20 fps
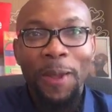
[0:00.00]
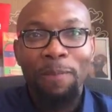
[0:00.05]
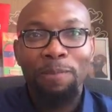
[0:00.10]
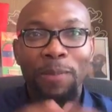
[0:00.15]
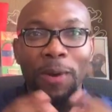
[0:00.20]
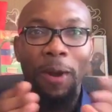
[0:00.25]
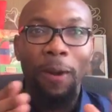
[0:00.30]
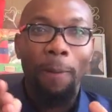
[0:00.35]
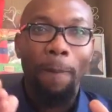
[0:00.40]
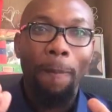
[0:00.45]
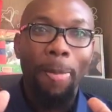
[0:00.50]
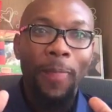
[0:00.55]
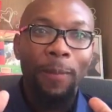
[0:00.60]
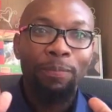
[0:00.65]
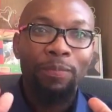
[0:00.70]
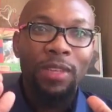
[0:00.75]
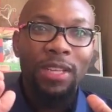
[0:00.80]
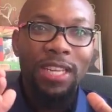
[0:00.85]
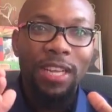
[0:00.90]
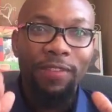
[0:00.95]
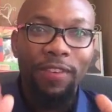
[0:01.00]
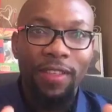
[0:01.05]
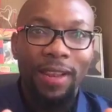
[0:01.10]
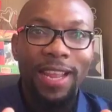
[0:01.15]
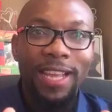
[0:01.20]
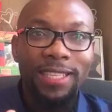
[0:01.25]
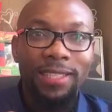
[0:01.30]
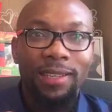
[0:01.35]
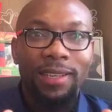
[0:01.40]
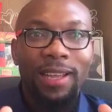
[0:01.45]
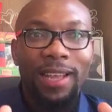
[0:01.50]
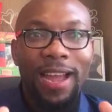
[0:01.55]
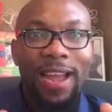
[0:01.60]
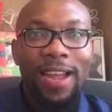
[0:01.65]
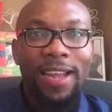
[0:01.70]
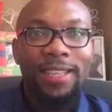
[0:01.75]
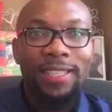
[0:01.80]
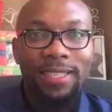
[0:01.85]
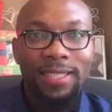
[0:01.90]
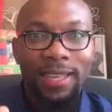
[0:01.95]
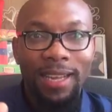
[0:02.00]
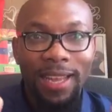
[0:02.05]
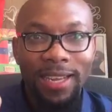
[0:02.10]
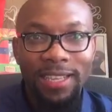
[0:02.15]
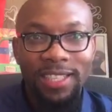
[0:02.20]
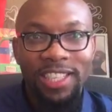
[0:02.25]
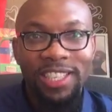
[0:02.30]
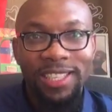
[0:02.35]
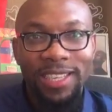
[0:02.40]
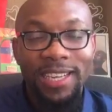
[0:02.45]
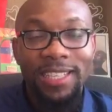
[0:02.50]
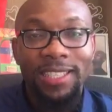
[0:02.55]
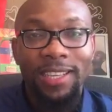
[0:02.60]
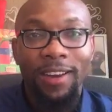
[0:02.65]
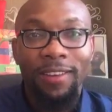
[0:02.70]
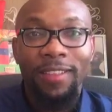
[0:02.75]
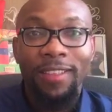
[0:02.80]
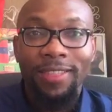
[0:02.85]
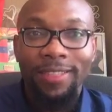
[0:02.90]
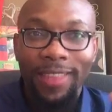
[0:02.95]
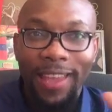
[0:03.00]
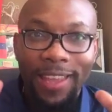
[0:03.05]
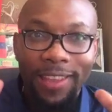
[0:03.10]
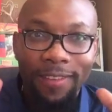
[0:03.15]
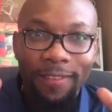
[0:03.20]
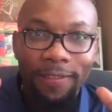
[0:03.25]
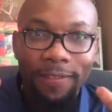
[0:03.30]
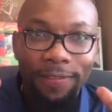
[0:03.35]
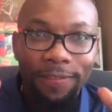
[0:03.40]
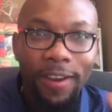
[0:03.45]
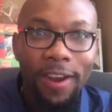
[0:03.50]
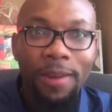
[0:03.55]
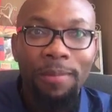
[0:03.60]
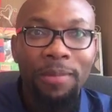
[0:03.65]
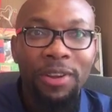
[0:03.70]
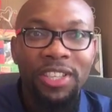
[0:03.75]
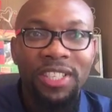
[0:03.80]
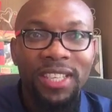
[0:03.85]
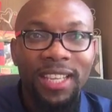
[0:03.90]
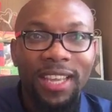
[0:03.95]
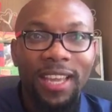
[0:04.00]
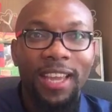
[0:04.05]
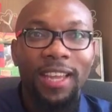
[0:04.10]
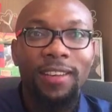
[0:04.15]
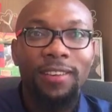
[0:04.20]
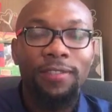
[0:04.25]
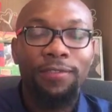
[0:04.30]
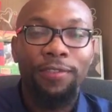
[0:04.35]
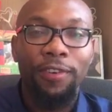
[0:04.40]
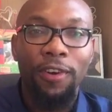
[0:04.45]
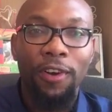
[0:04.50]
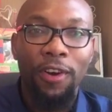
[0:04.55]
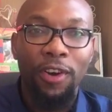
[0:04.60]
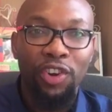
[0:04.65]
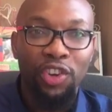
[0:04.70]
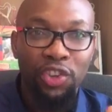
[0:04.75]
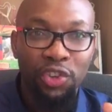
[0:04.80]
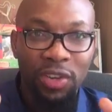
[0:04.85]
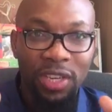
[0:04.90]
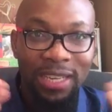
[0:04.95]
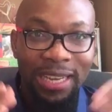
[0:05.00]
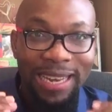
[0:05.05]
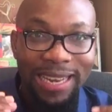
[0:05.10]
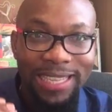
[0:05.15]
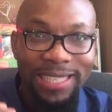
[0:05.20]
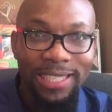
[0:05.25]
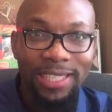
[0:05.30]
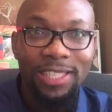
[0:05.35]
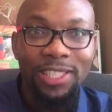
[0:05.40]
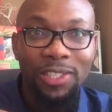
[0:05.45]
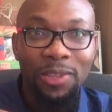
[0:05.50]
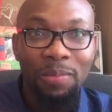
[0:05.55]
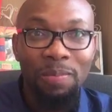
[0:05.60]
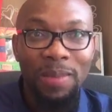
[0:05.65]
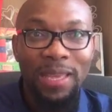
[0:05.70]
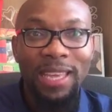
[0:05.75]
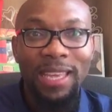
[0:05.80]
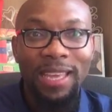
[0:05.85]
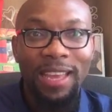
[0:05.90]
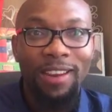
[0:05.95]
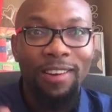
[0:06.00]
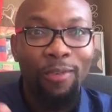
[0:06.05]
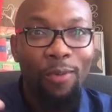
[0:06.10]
But nevertheless, guys and ladies and gents out there, thank you very much again for tuning and listening to me and